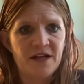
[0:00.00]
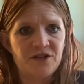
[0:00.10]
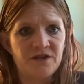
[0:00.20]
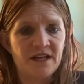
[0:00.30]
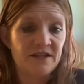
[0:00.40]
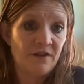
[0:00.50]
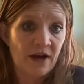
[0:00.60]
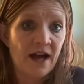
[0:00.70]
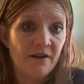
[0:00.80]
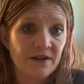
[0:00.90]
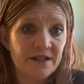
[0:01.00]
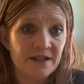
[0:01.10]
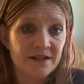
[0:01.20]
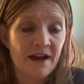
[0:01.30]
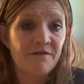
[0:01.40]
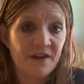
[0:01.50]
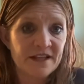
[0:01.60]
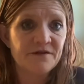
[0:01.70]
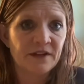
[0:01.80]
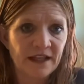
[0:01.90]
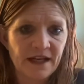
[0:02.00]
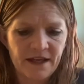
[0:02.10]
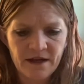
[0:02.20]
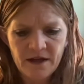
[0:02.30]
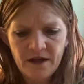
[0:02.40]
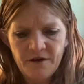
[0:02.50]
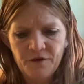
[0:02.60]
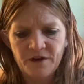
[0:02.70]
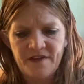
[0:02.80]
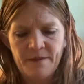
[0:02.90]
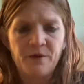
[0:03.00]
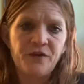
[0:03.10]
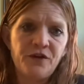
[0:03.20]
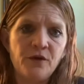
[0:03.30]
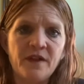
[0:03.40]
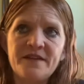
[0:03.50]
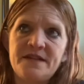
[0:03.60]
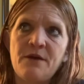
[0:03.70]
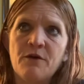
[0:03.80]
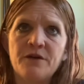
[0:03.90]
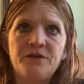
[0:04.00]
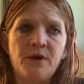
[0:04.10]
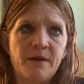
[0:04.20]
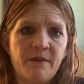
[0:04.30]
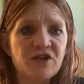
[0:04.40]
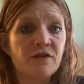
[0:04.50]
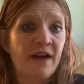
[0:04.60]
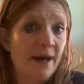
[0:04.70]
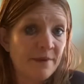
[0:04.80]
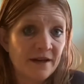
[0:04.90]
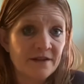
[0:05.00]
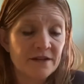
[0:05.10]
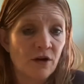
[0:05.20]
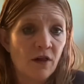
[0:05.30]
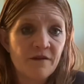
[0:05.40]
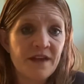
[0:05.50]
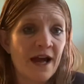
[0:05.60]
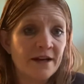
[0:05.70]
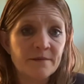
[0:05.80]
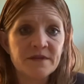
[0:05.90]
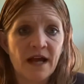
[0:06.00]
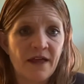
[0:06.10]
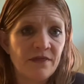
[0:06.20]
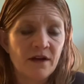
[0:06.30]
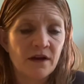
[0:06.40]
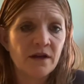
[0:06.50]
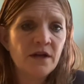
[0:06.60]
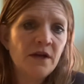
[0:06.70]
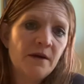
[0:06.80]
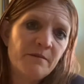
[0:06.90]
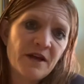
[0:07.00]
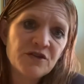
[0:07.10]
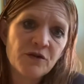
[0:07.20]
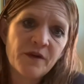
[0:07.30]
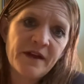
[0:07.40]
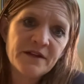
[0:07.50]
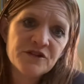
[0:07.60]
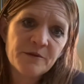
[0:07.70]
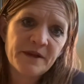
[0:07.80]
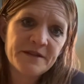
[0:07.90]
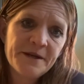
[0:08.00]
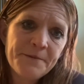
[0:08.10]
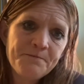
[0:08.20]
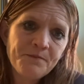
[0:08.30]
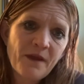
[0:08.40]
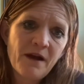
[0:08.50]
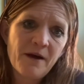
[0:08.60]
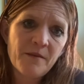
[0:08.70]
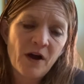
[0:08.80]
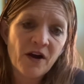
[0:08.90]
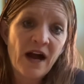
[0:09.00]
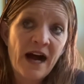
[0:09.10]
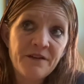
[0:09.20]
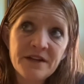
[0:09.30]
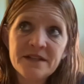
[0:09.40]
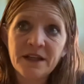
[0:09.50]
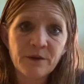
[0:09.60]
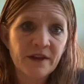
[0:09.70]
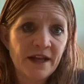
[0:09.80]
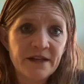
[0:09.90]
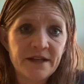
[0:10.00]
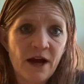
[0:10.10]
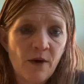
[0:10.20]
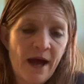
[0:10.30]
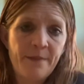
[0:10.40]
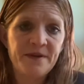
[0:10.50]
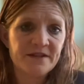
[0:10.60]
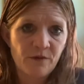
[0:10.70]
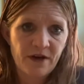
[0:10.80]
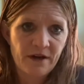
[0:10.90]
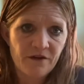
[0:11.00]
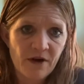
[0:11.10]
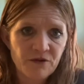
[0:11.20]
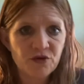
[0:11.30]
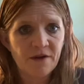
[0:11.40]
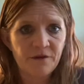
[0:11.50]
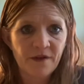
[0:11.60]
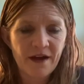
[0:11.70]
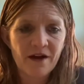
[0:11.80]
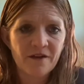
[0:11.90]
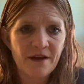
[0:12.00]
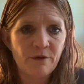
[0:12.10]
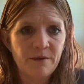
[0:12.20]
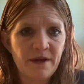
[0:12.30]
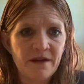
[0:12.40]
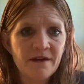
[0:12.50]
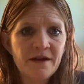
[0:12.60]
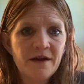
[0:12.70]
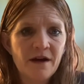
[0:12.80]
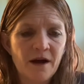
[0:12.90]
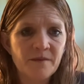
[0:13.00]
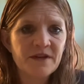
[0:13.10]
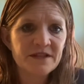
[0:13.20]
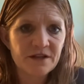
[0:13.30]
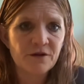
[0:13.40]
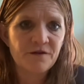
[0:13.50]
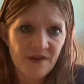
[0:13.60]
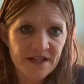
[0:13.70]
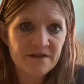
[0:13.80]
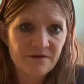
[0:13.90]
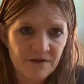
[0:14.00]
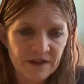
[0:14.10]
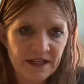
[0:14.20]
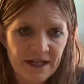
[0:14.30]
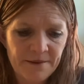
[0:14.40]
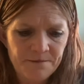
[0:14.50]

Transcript: that's very obvious. It's got face validity. For example, too, let's say we're doing a measure of happiness and all of the items on the measure or the instrument are obviously related to how happy someone is or how joyful they are. That would be considered face validity.